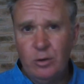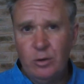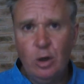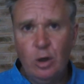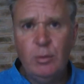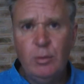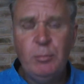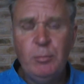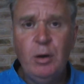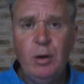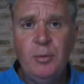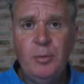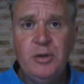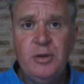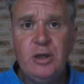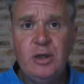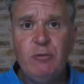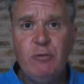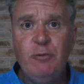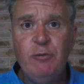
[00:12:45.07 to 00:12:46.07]
Common Purpose
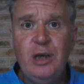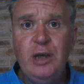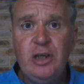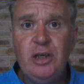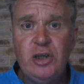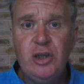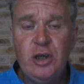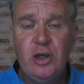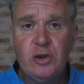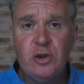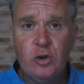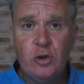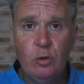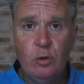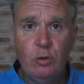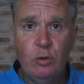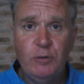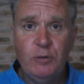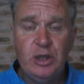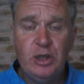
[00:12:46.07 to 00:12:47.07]
is a finishing
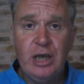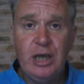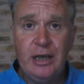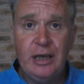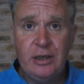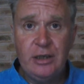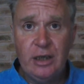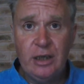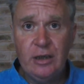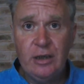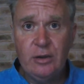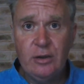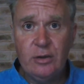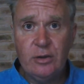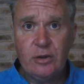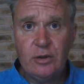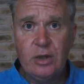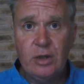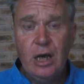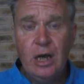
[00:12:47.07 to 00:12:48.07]
school for change
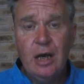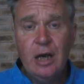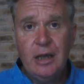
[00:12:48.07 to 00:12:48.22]
agents.